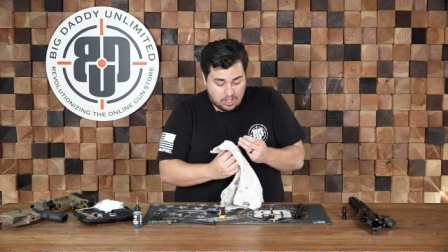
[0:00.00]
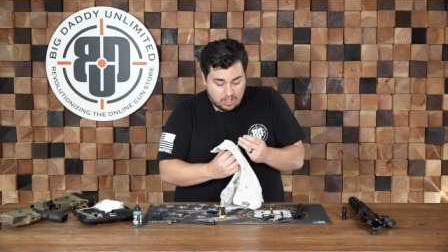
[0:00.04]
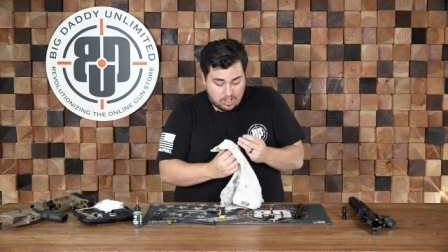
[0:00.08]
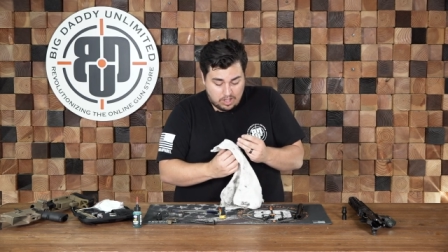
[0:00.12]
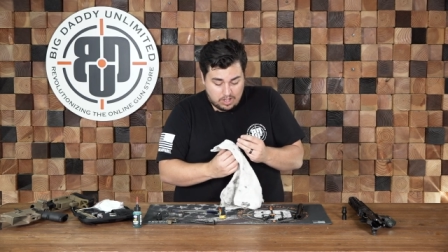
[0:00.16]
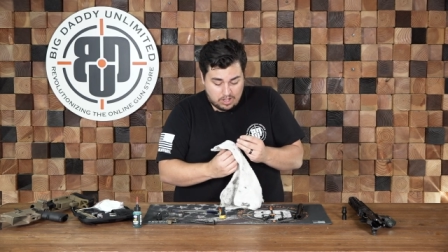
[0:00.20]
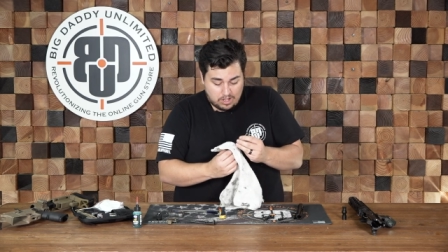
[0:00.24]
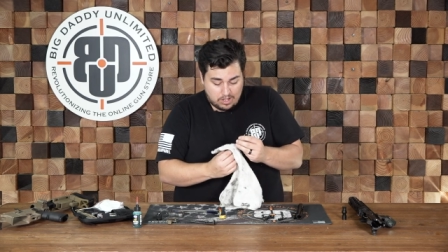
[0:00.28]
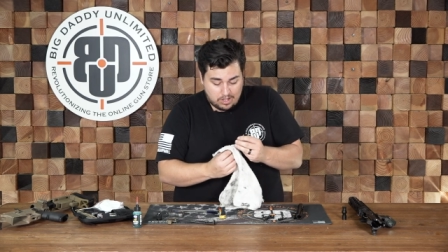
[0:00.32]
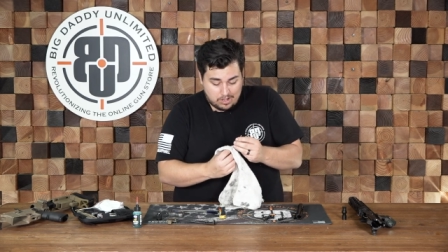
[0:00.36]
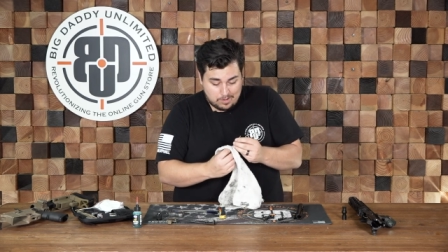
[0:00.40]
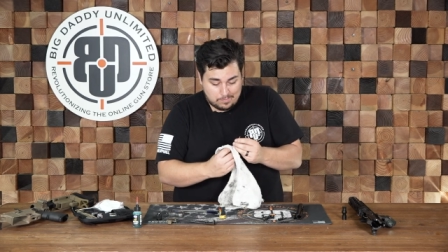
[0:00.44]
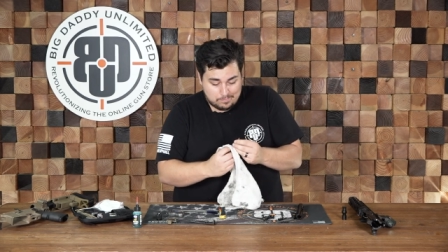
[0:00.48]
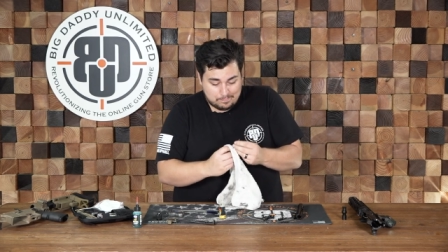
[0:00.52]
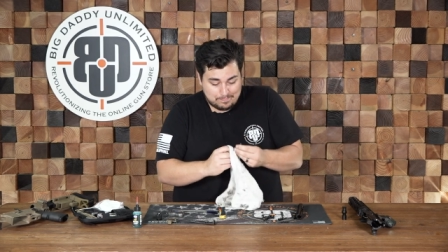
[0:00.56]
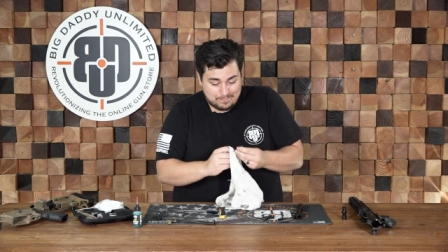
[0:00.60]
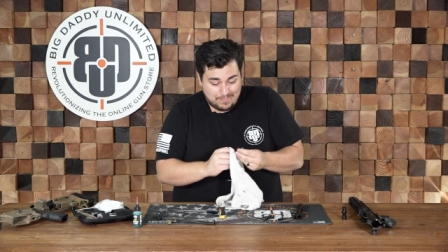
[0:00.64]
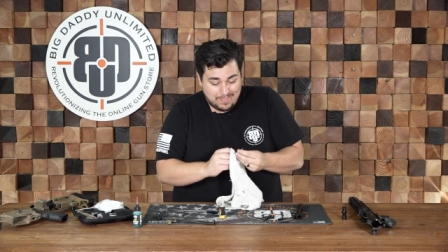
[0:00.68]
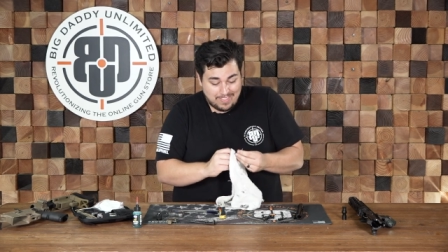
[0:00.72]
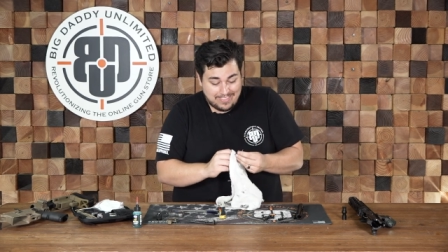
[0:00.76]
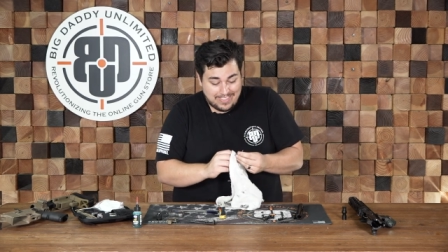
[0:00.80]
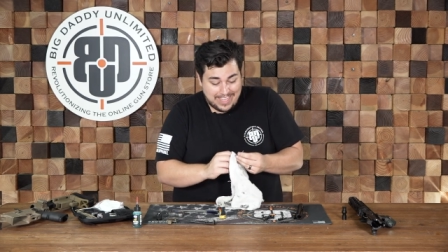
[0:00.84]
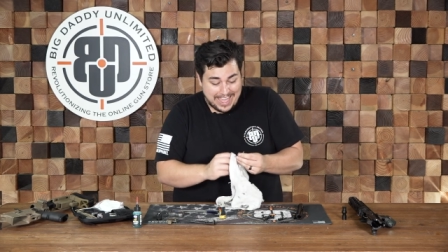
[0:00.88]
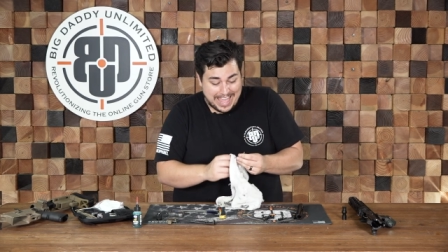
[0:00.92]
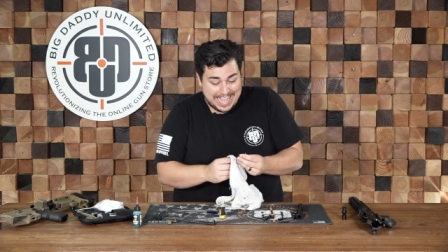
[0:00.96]
um,
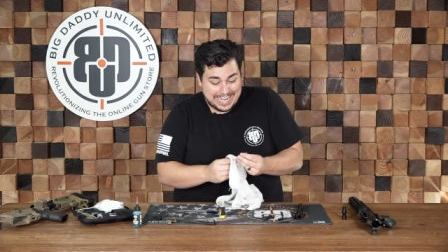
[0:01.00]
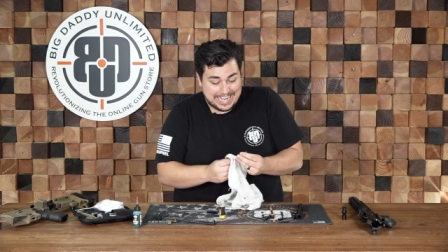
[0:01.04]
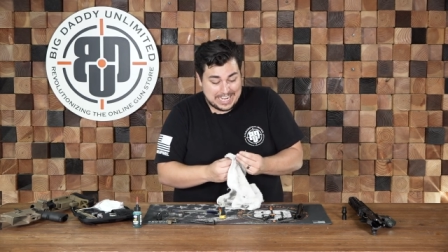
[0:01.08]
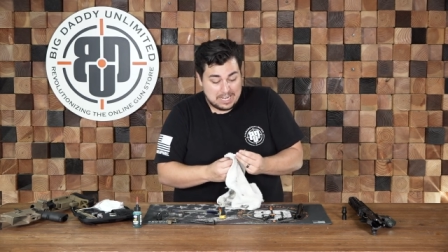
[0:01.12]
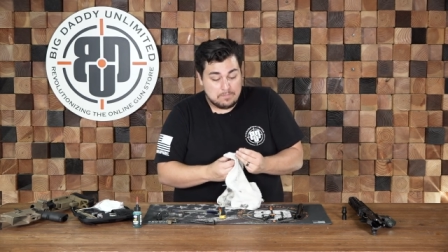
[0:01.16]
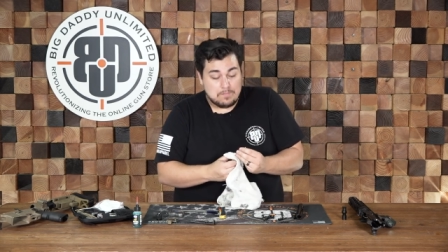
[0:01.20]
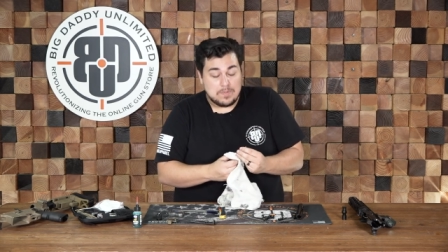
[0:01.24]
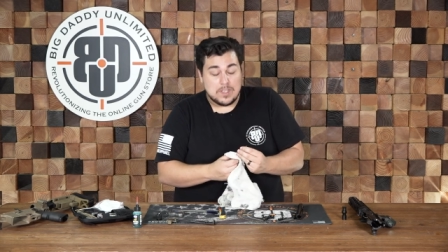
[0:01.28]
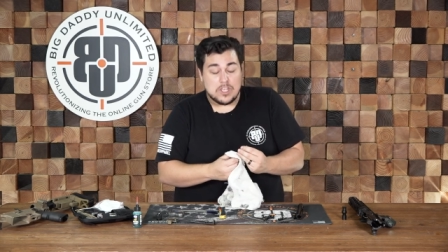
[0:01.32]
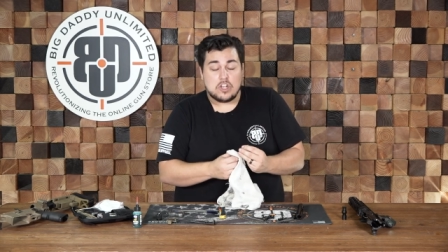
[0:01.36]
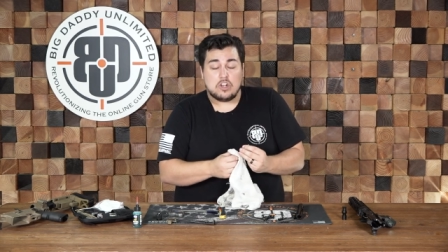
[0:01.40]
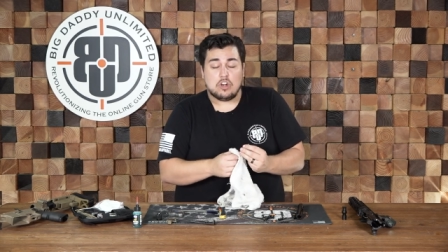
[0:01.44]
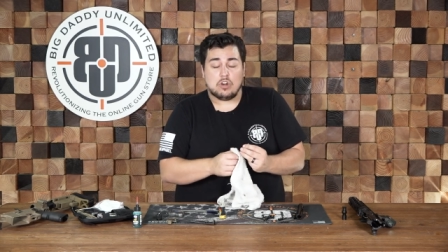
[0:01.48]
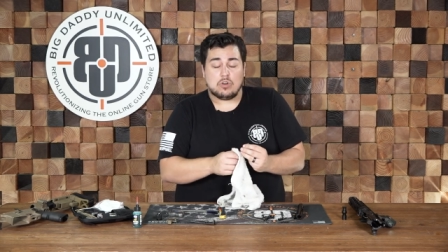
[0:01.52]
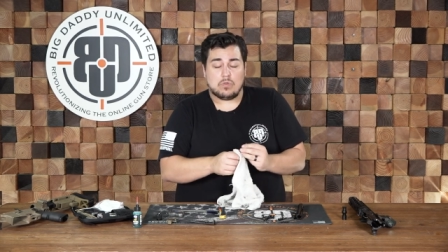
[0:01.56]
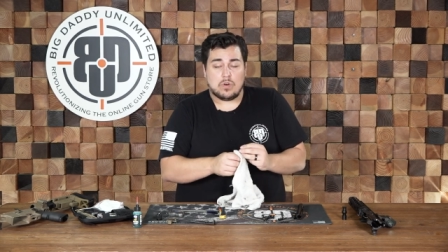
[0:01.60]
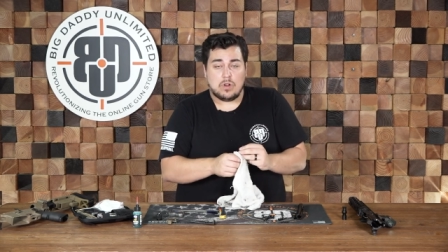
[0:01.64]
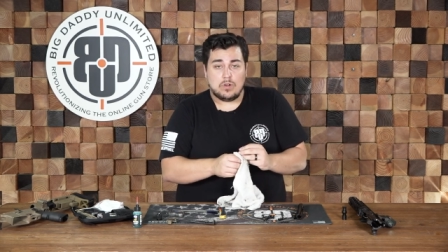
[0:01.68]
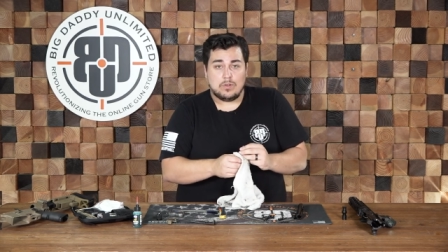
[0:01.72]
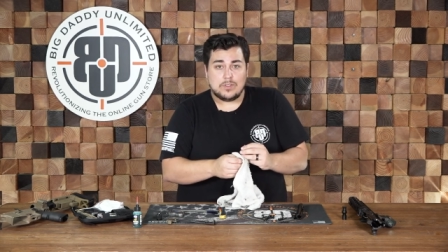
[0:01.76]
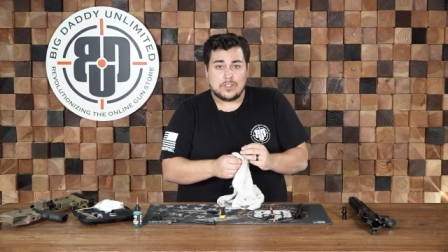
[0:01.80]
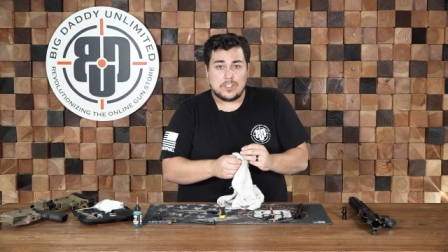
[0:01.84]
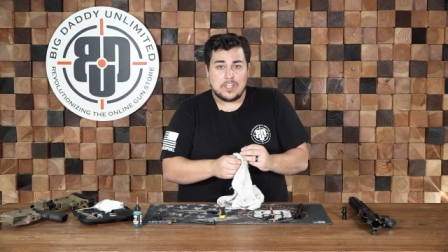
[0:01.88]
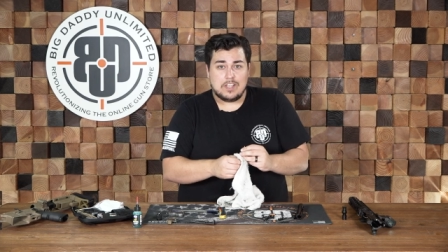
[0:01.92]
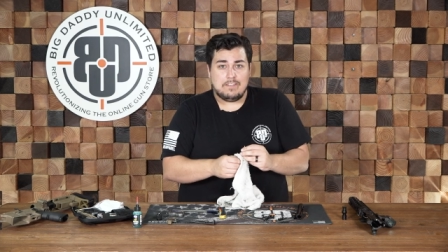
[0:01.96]
that can be
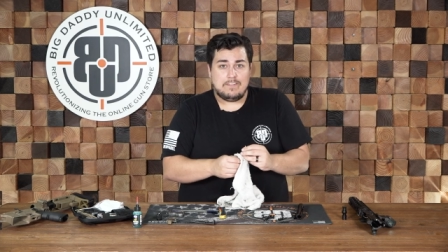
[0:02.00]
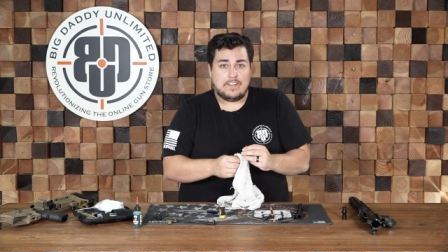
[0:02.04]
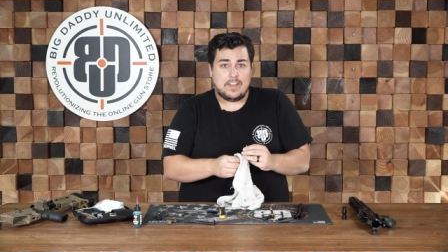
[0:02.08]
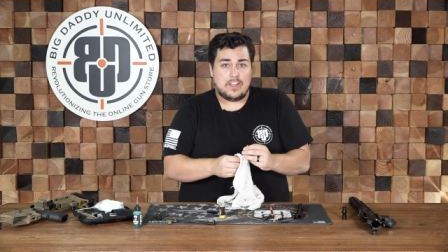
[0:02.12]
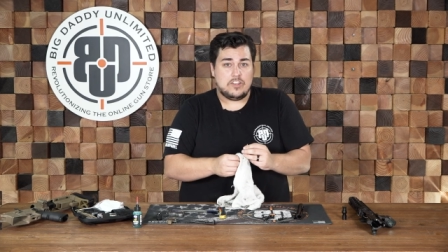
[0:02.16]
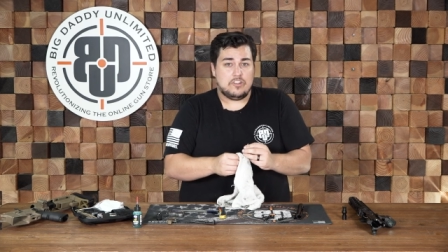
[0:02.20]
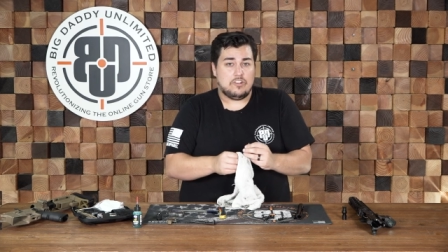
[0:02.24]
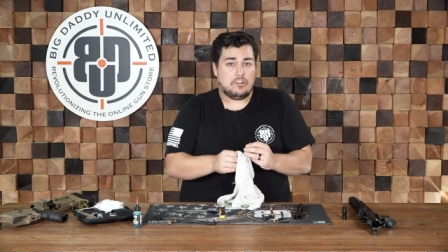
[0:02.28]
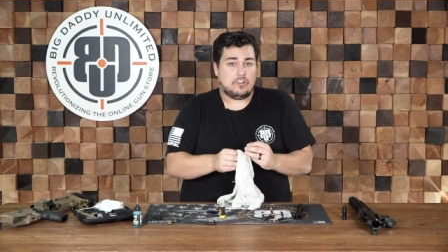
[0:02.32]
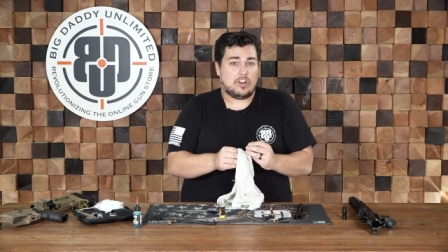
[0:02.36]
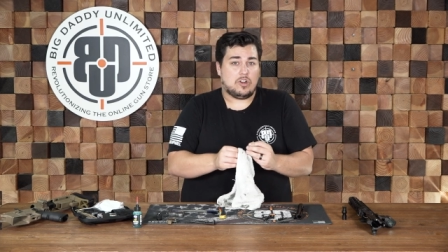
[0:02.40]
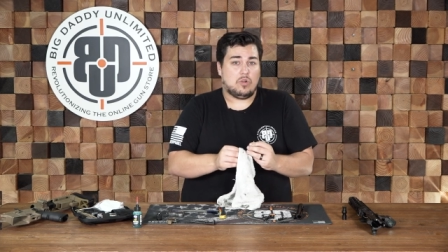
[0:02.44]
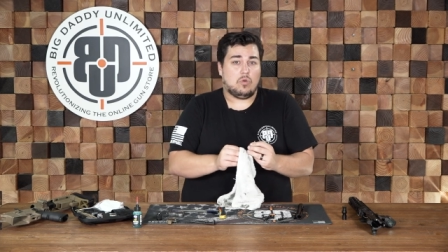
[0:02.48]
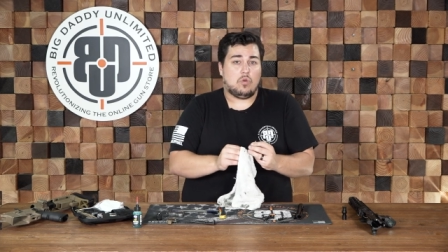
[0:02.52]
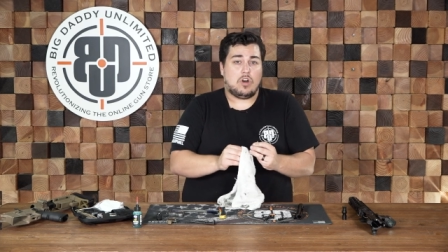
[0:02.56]
corrosive and you're gonna